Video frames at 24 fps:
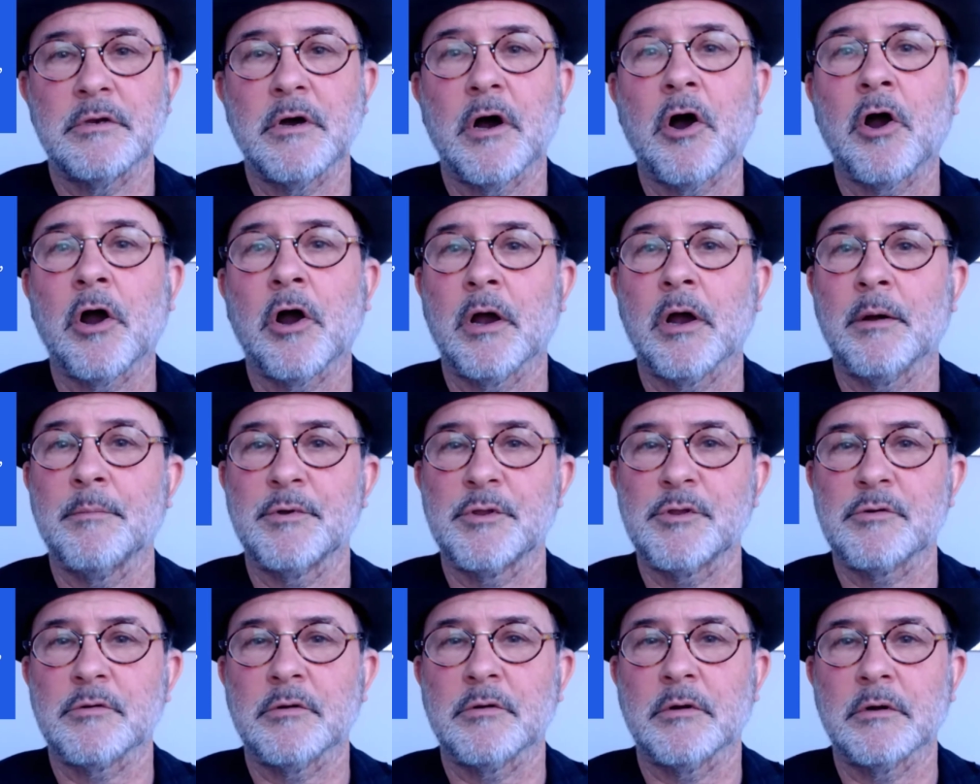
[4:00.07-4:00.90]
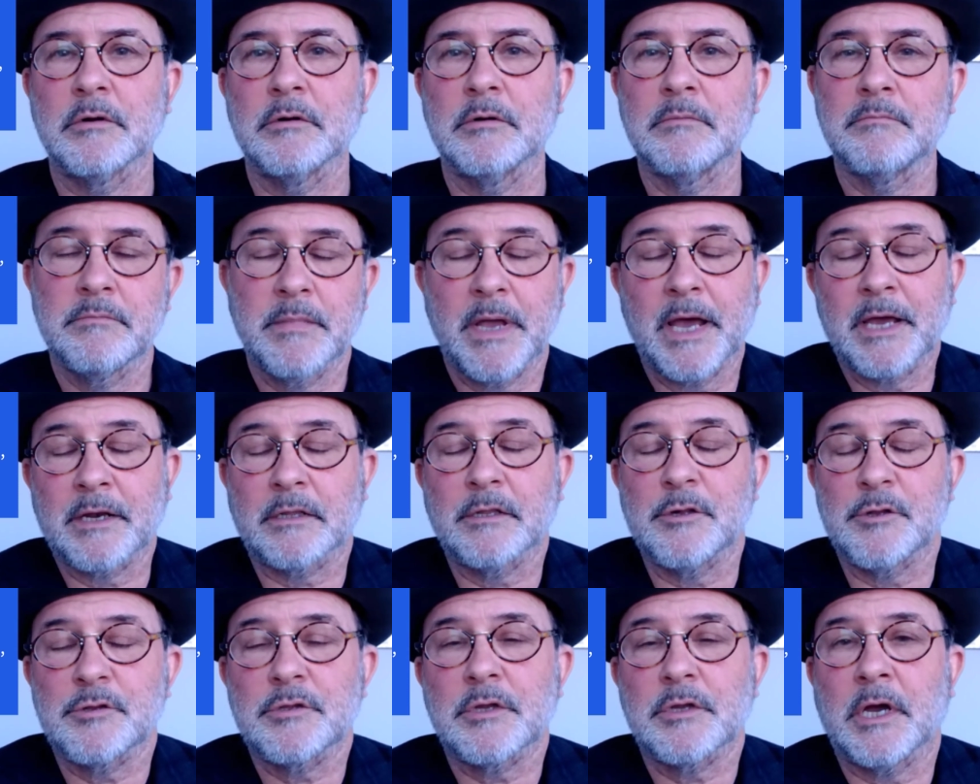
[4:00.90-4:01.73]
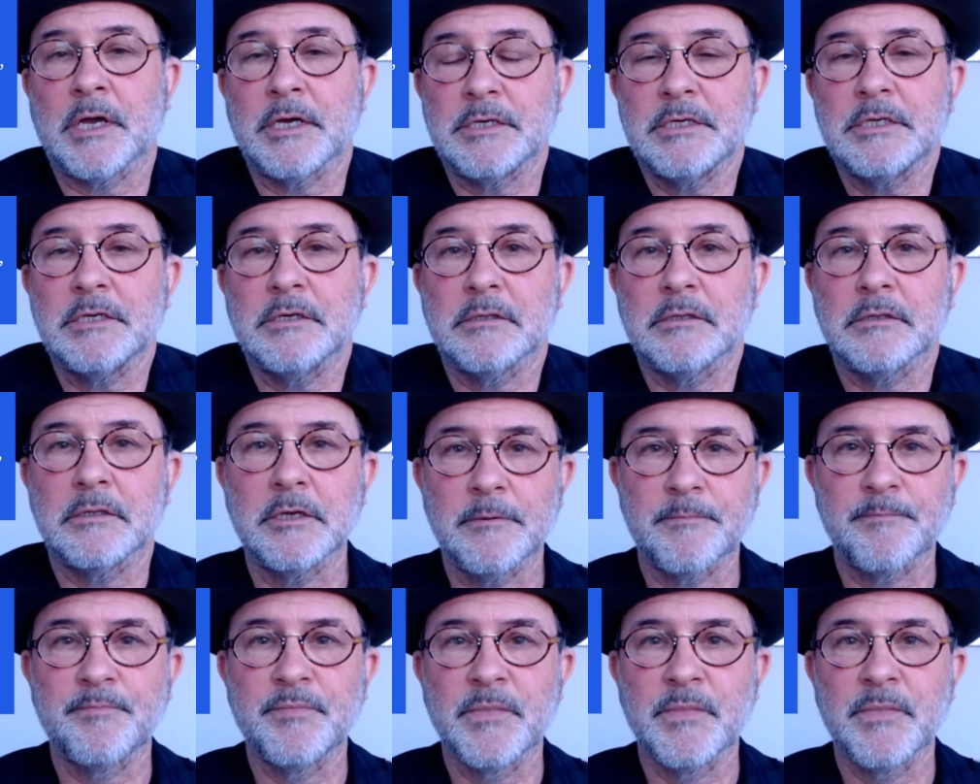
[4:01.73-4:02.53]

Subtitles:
armed struggle, at least ideally.